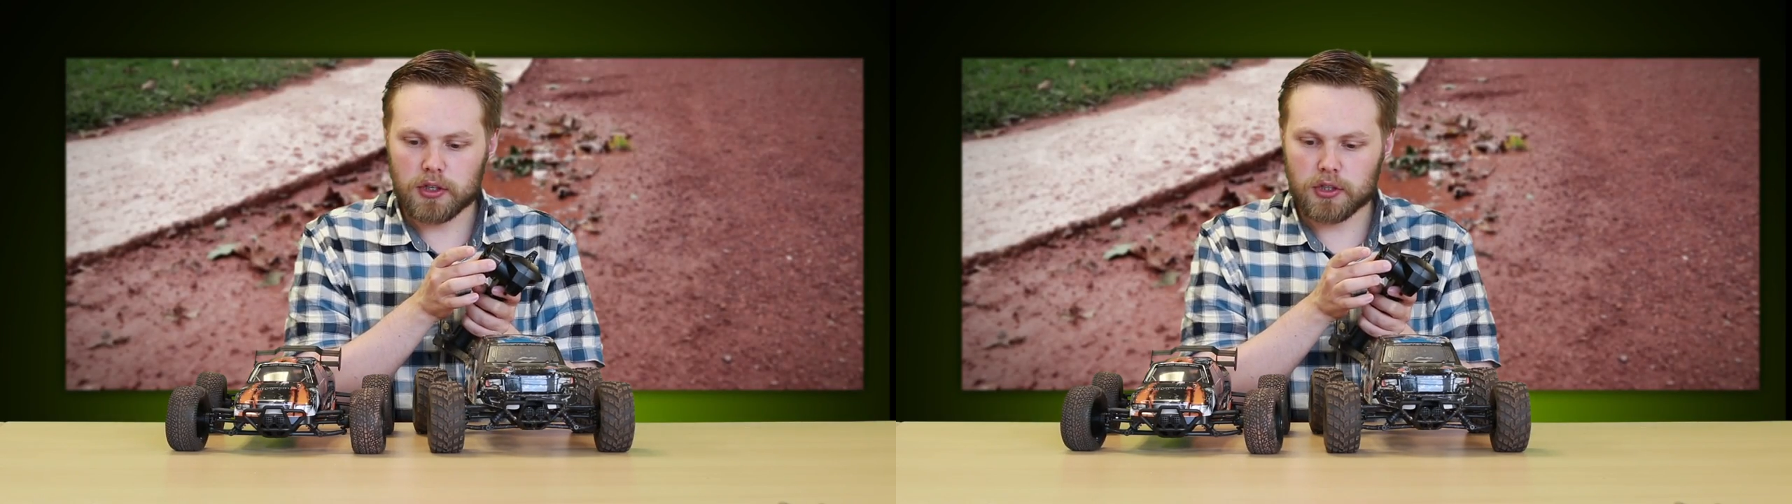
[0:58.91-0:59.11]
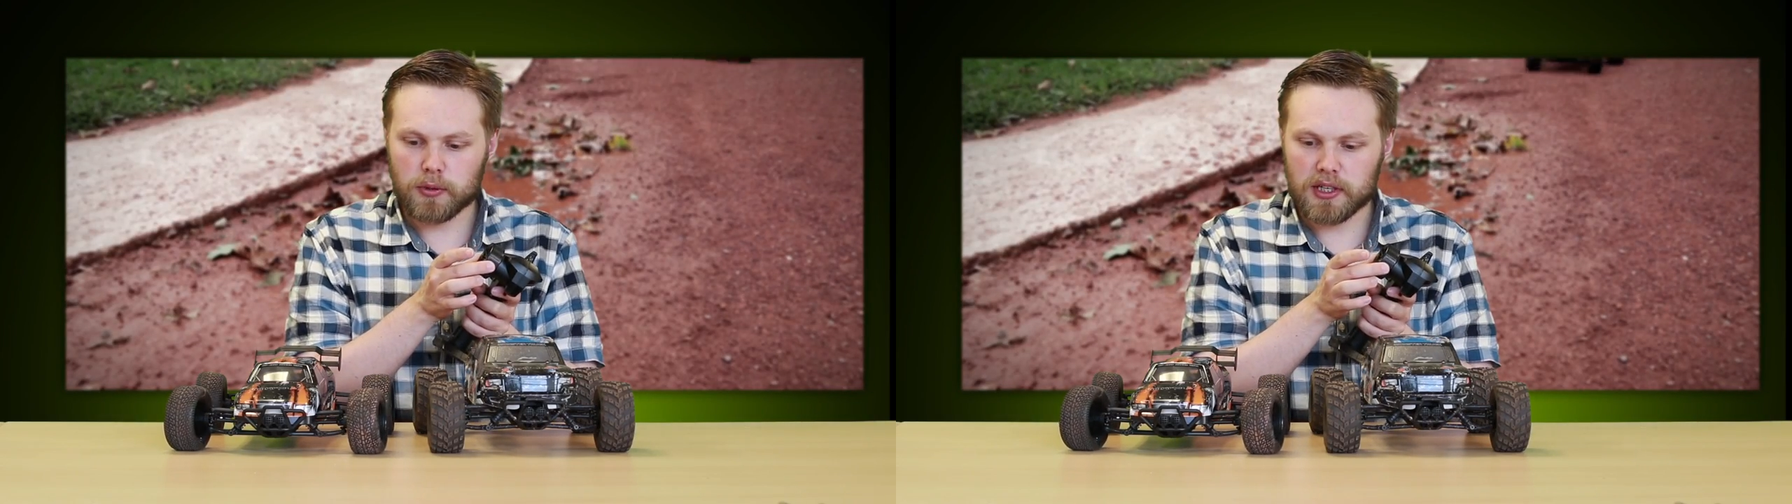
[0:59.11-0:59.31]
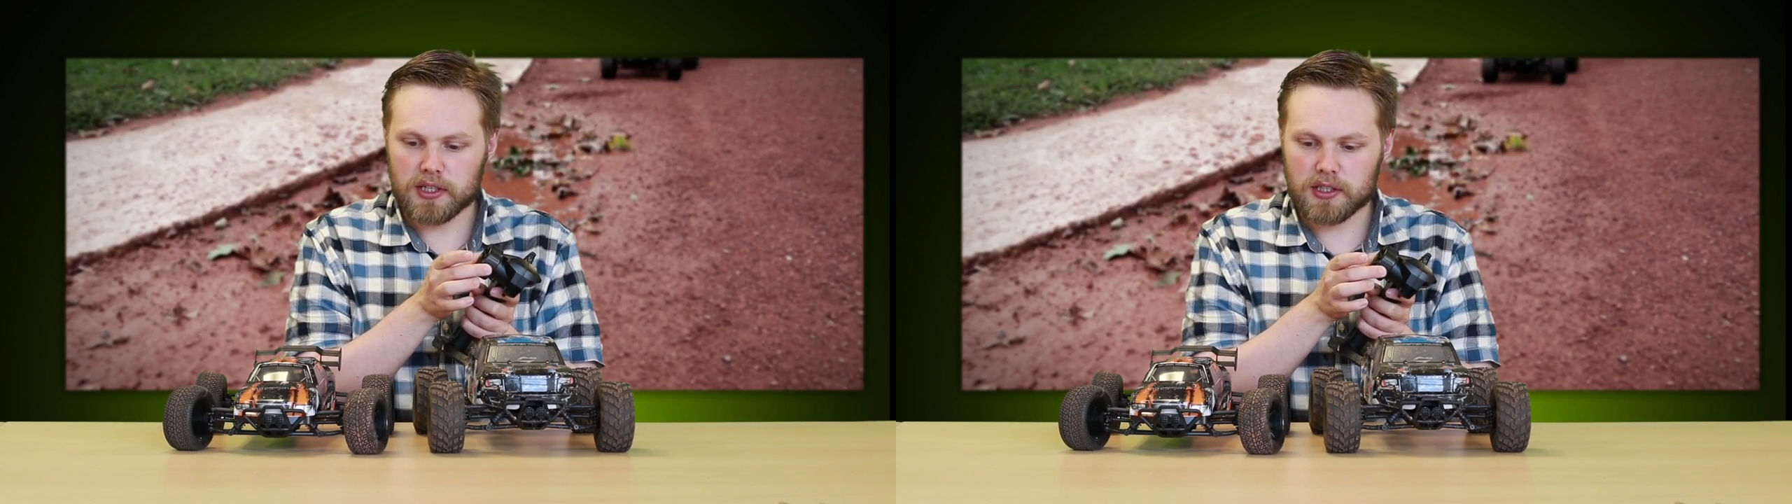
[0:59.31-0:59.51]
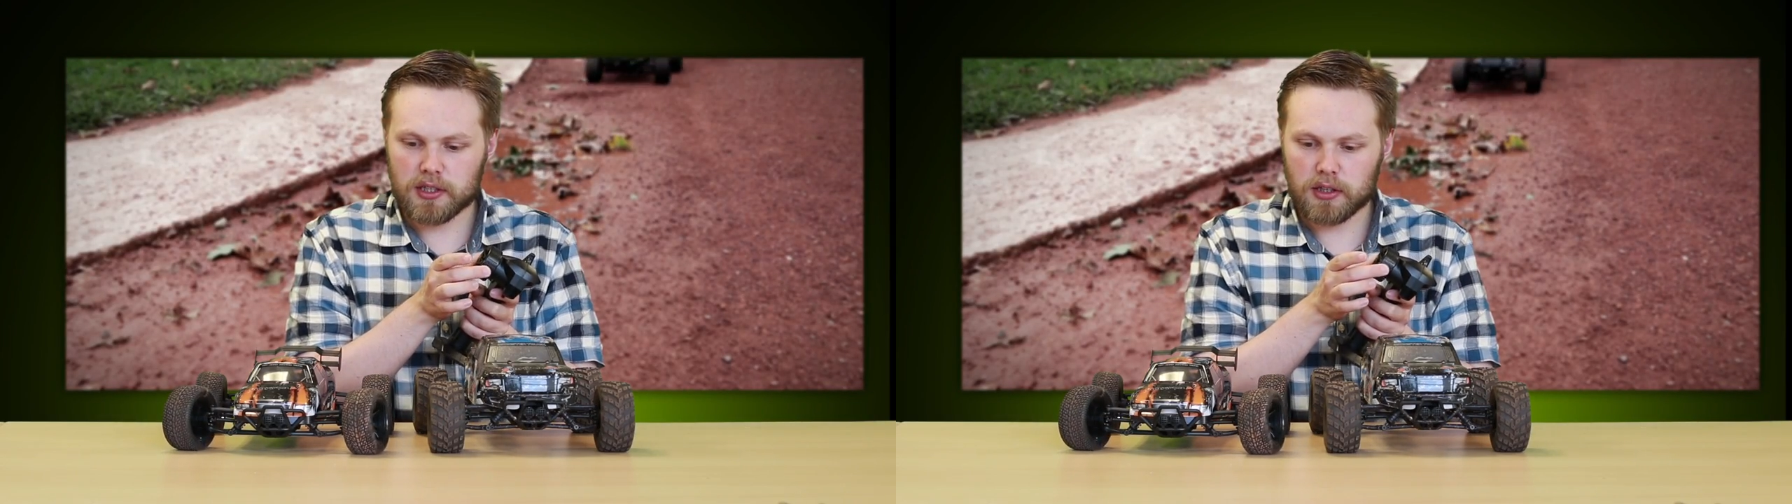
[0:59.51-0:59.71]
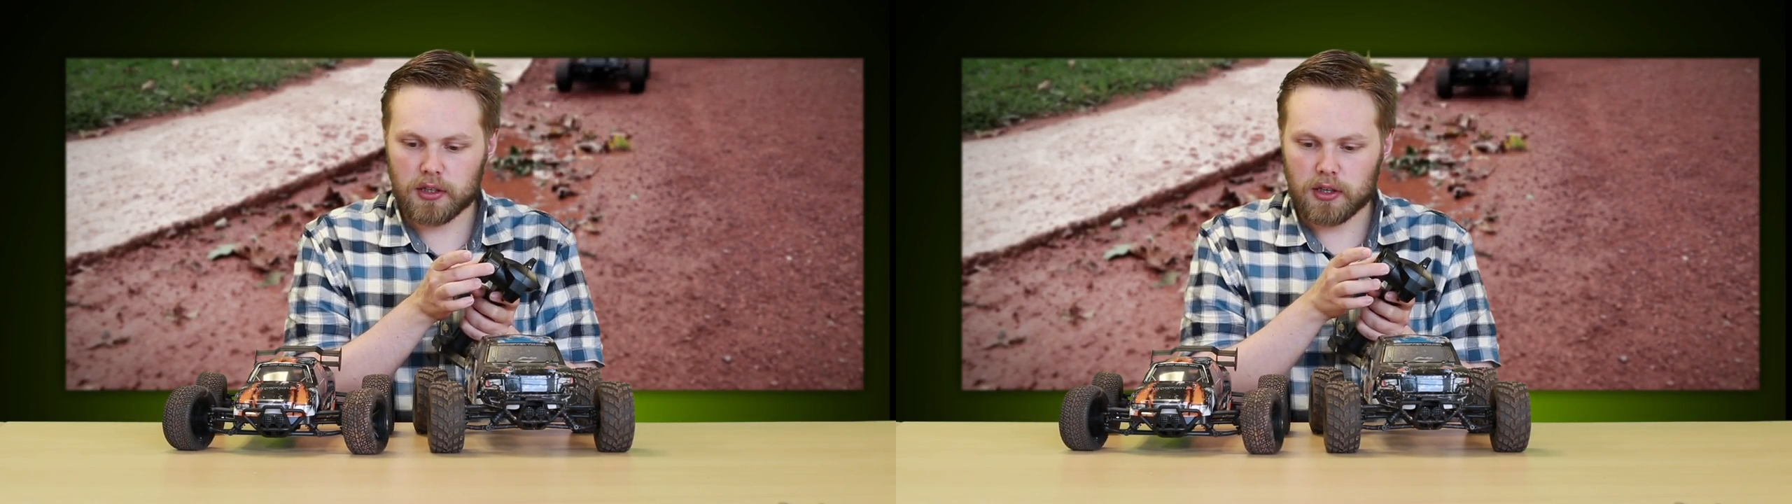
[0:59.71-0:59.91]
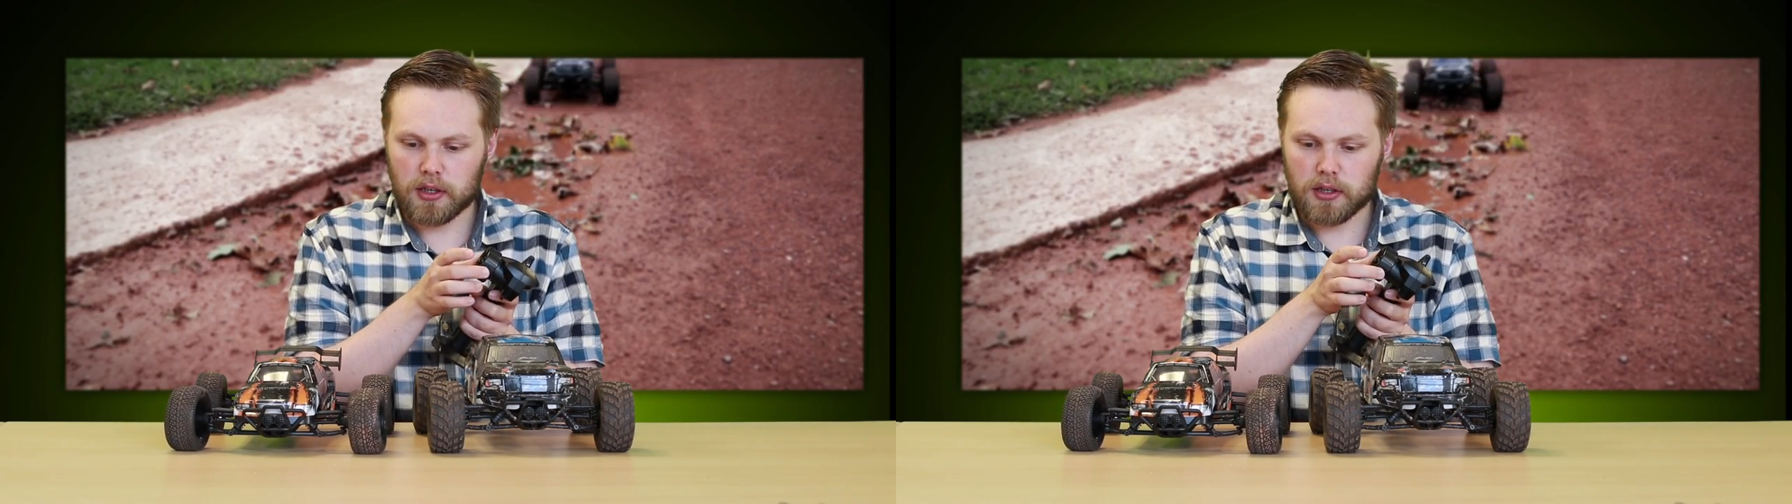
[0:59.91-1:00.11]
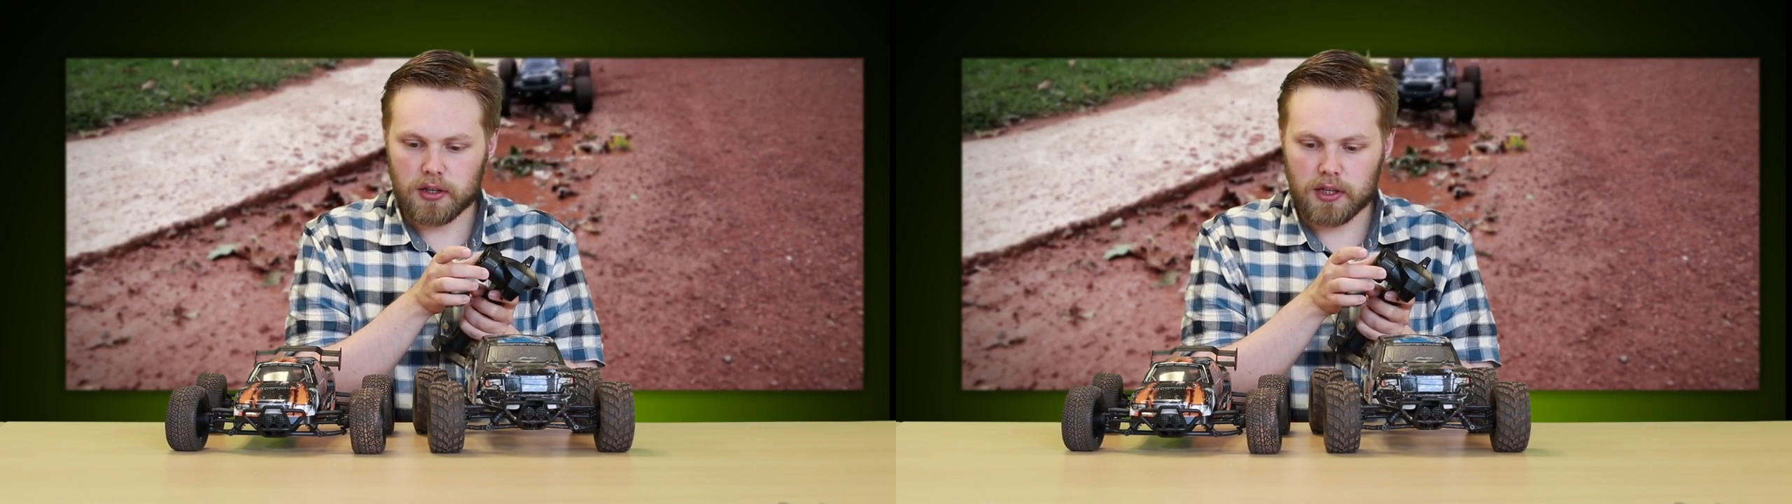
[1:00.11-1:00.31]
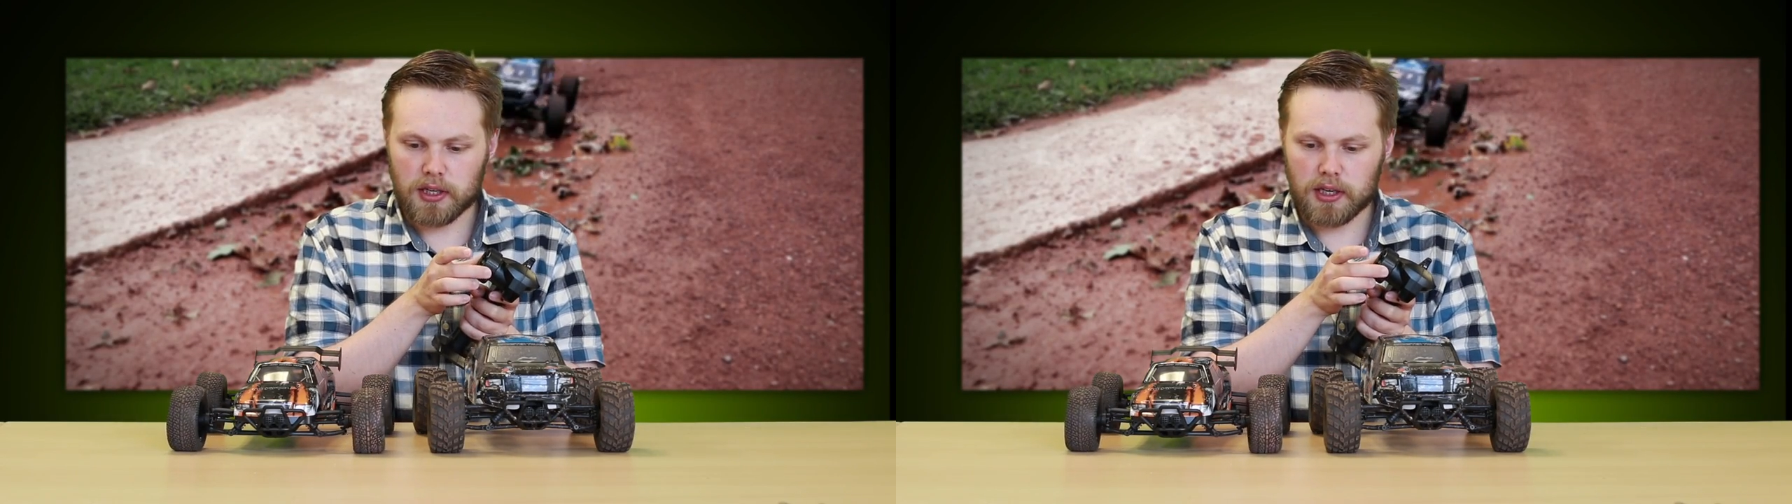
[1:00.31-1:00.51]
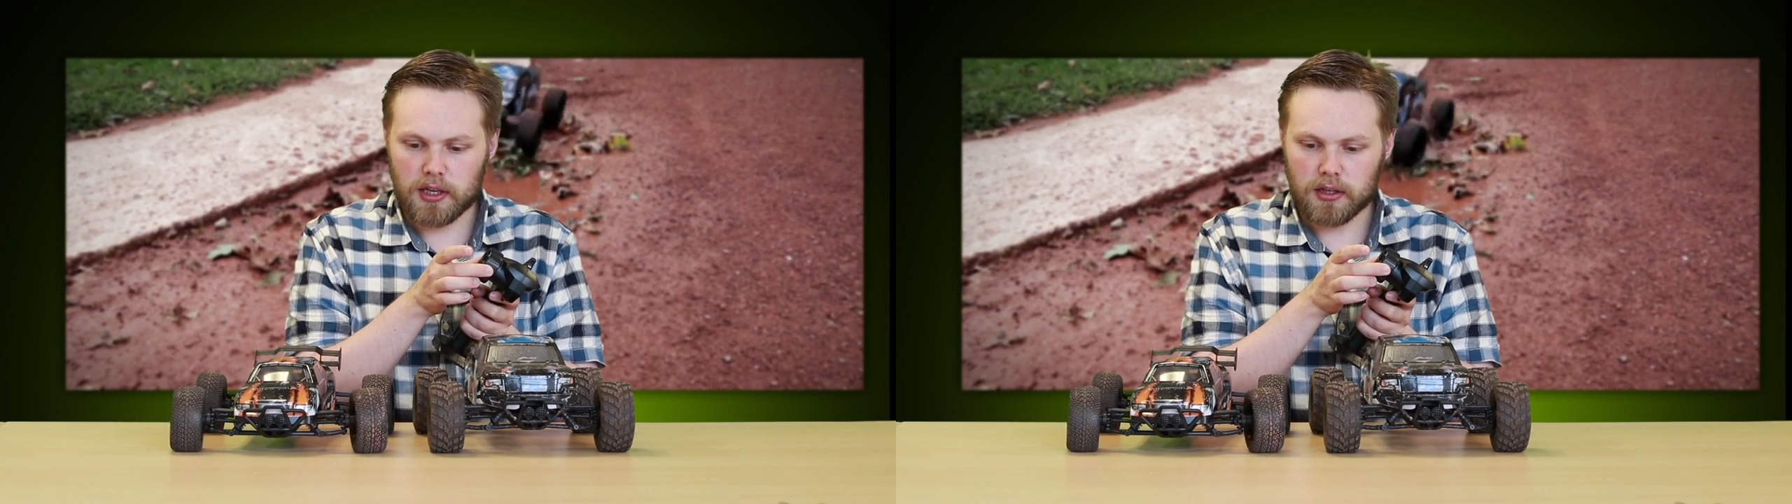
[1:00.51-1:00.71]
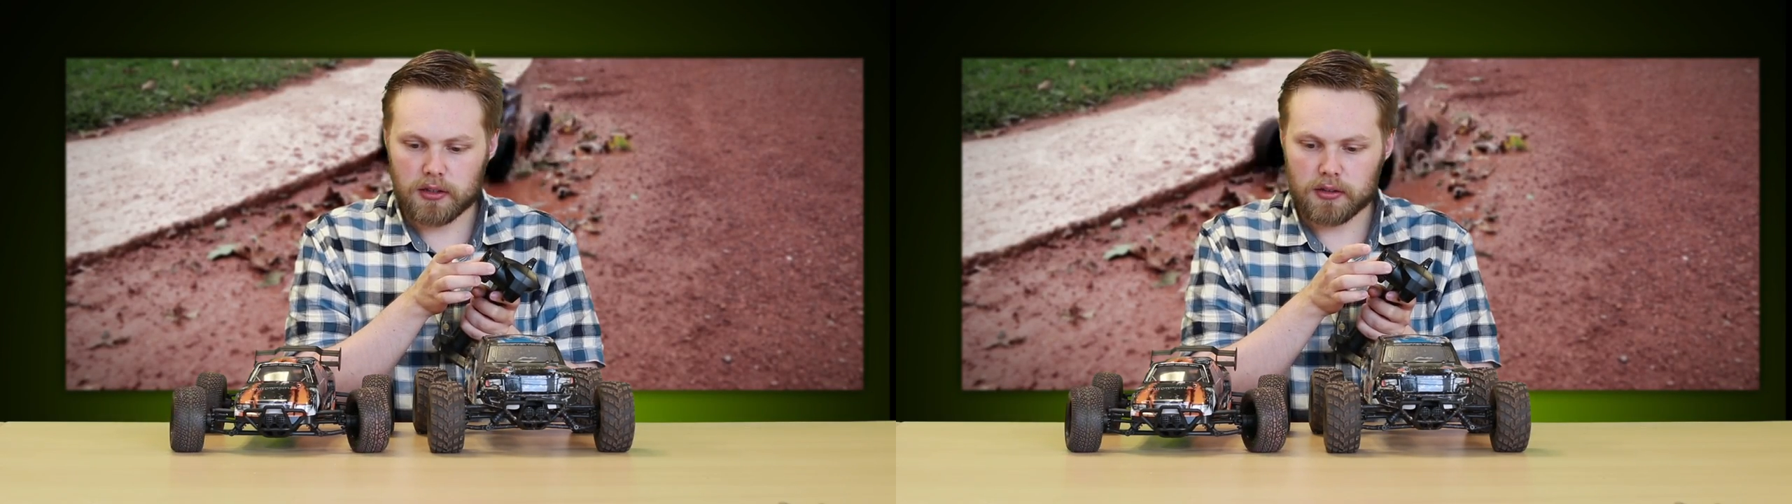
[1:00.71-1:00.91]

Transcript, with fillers: twist the